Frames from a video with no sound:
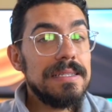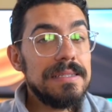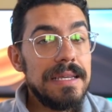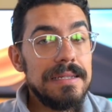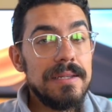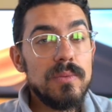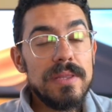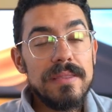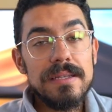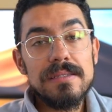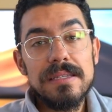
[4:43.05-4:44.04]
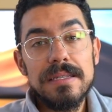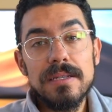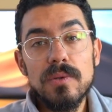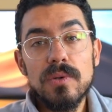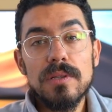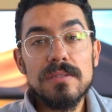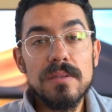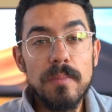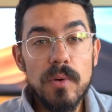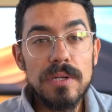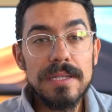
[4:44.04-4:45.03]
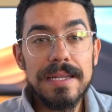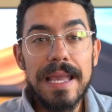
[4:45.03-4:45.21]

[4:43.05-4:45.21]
said we think state and local is important,